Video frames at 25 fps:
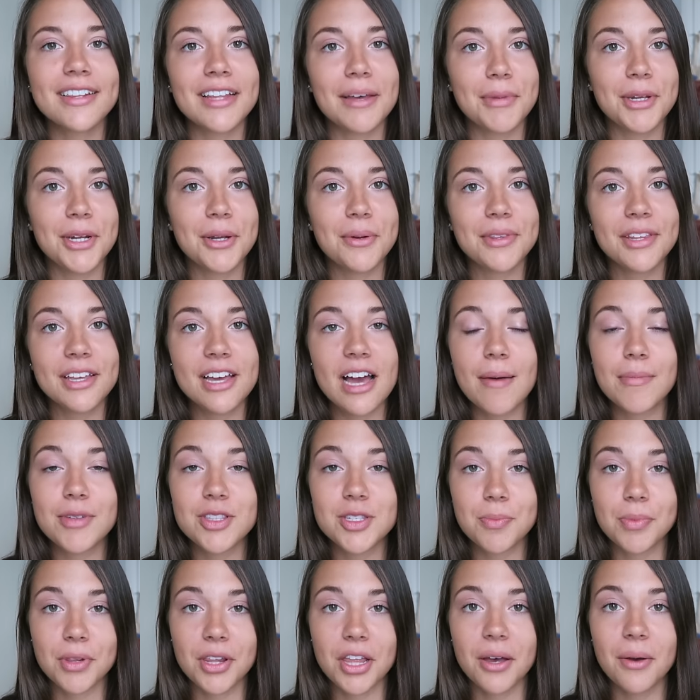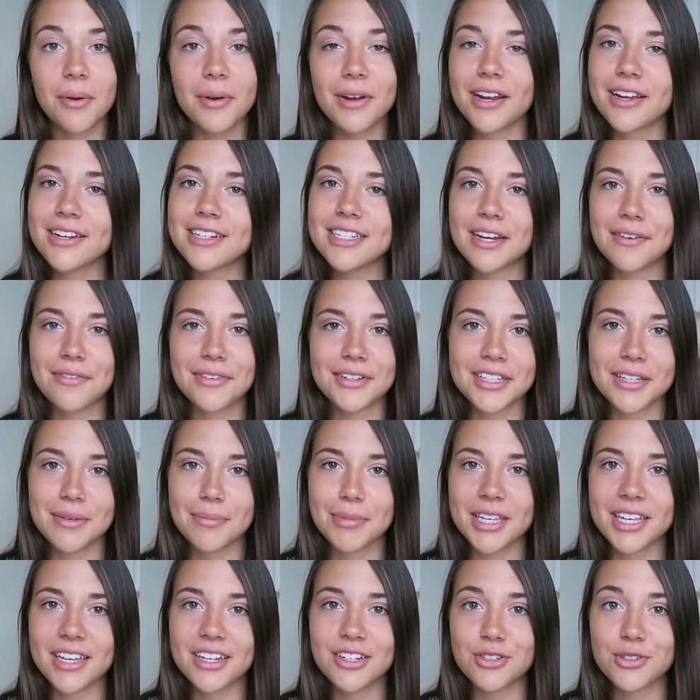let me know in the comments below, and I'd definitely
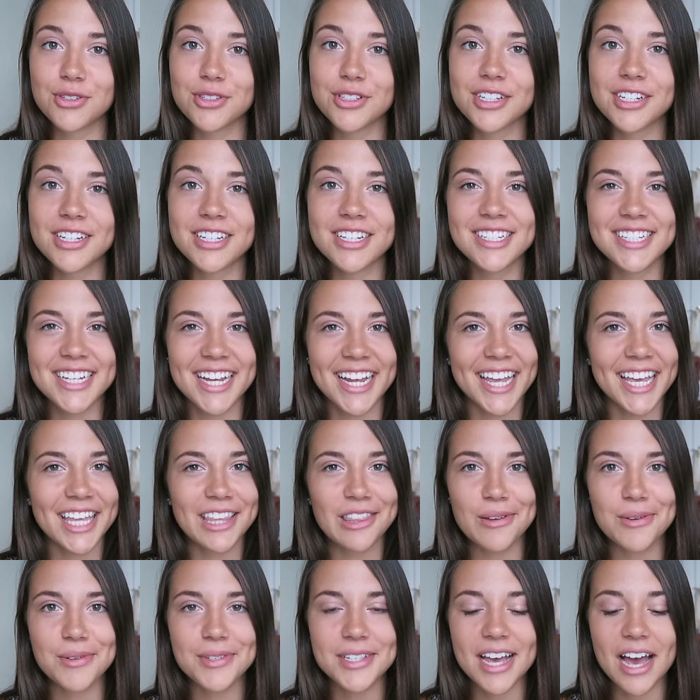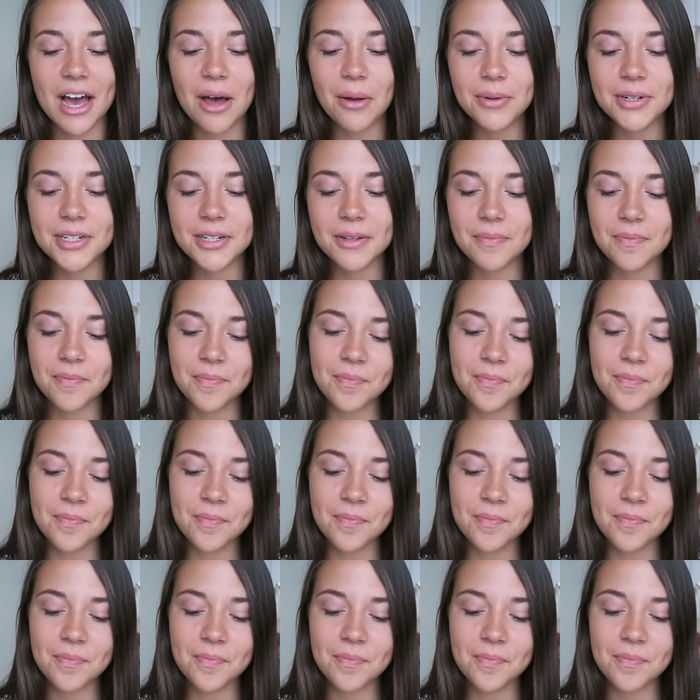be interested in checking those out.